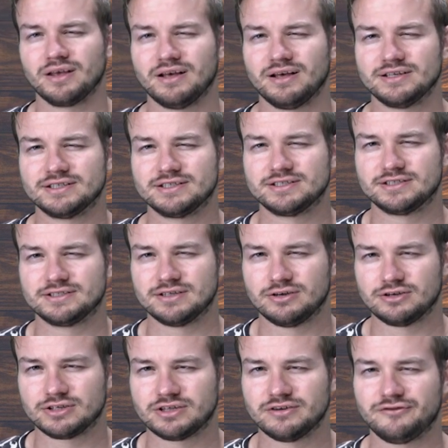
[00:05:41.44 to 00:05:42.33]
a
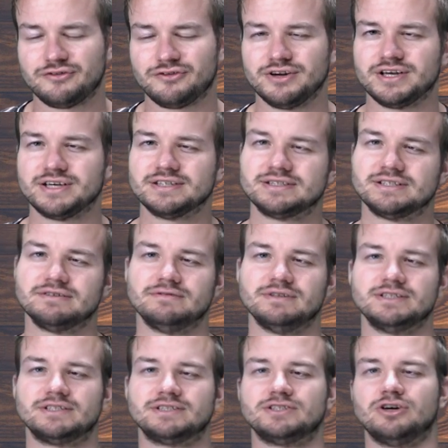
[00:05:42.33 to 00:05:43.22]
certain frequency
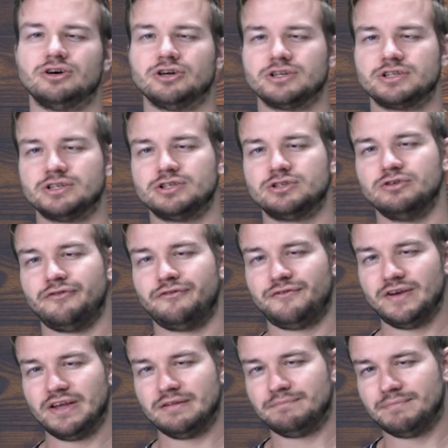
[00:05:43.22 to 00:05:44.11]
will start to
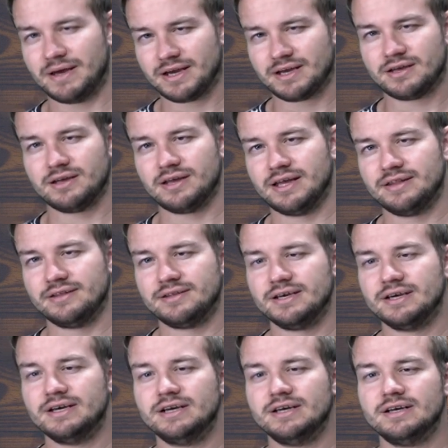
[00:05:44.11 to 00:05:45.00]
feedback and
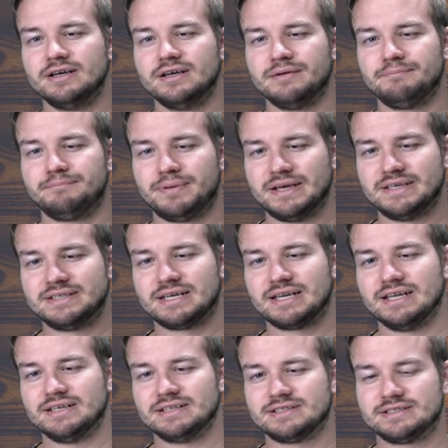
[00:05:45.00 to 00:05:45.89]

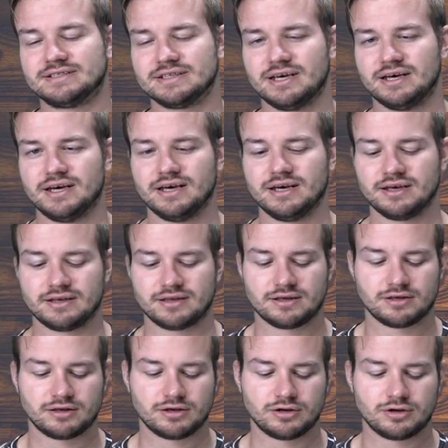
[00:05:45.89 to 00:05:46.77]
basically
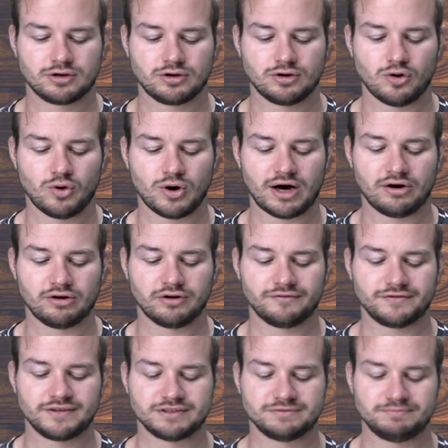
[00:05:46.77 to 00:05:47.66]
go out
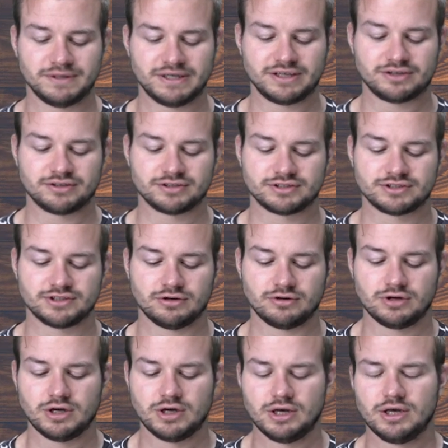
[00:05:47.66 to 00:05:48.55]
of the speakers.
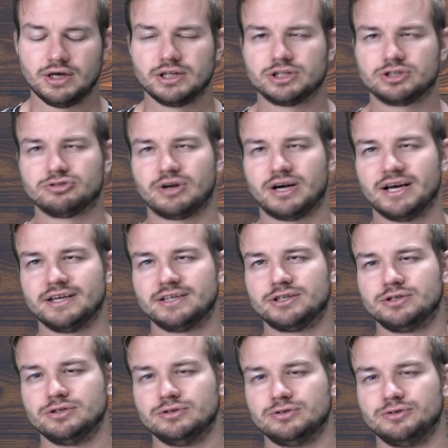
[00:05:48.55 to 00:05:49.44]
So try
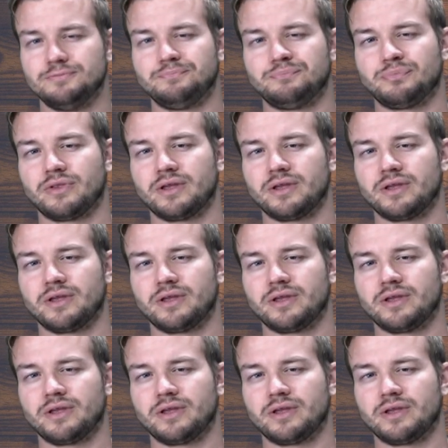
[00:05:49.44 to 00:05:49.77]
to